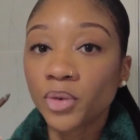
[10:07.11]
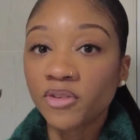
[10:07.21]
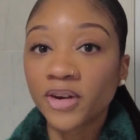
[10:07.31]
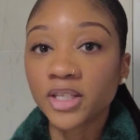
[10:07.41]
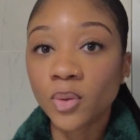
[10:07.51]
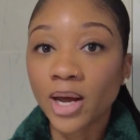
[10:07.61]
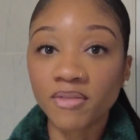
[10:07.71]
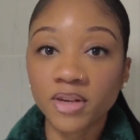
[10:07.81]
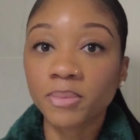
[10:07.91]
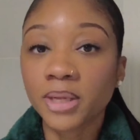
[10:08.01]
If I don't have
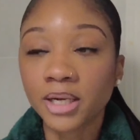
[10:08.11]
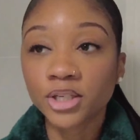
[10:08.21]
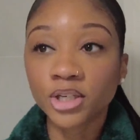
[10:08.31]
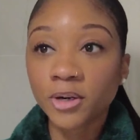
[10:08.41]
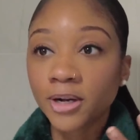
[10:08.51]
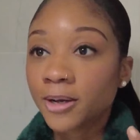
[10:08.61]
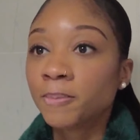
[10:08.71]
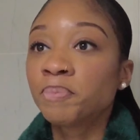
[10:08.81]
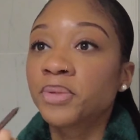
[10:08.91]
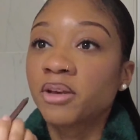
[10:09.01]
lip liner,
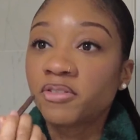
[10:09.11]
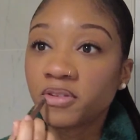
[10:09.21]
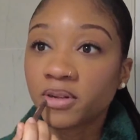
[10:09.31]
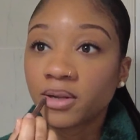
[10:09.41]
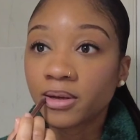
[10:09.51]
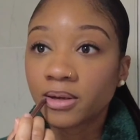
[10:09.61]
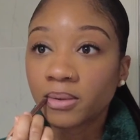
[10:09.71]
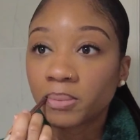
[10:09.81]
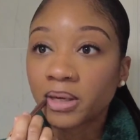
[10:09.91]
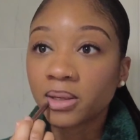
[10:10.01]
I feel like
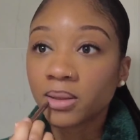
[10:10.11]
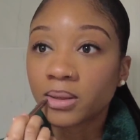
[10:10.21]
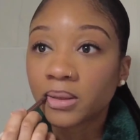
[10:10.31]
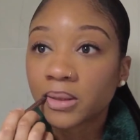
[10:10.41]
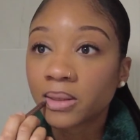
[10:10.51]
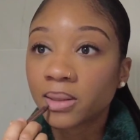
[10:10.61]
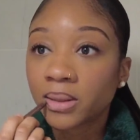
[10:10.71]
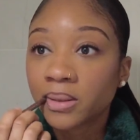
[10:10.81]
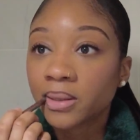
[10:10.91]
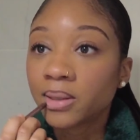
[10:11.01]
my look
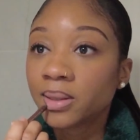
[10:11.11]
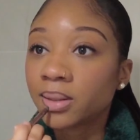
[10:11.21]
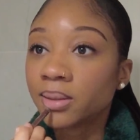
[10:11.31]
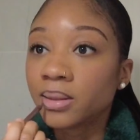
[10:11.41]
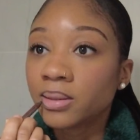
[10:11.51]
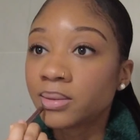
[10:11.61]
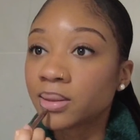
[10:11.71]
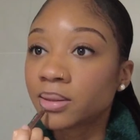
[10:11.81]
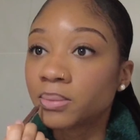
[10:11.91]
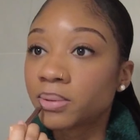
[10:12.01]

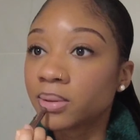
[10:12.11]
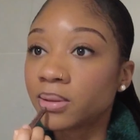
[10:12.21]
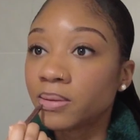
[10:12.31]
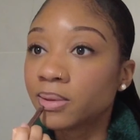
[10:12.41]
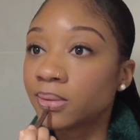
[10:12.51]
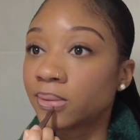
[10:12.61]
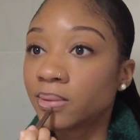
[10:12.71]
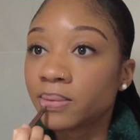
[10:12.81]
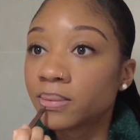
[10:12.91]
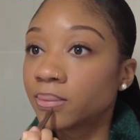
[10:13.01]
isn't complete.
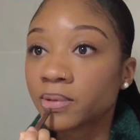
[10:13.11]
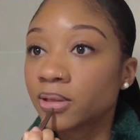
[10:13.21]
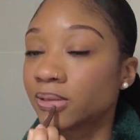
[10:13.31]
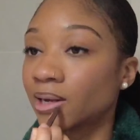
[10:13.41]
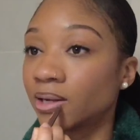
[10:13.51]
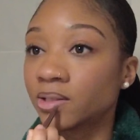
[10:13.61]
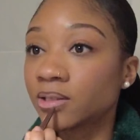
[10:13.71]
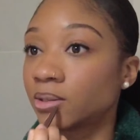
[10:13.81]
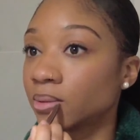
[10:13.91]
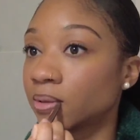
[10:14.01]
Cause I'll
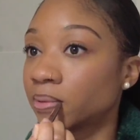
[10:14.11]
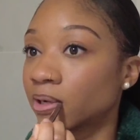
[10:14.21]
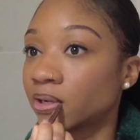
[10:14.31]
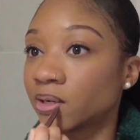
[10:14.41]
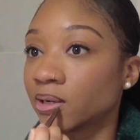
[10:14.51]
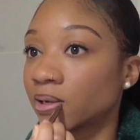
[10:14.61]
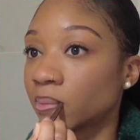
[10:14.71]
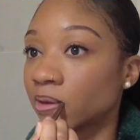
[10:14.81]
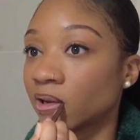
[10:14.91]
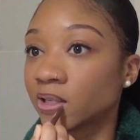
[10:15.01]
just do lip liner and
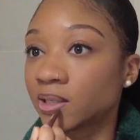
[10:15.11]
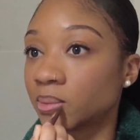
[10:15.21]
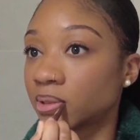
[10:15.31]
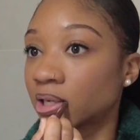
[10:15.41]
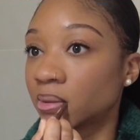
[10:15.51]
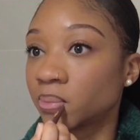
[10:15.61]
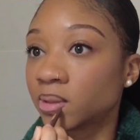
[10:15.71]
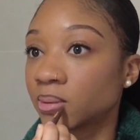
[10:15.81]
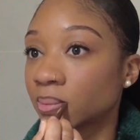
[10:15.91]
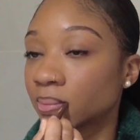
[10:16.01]
lip gloss sometimes.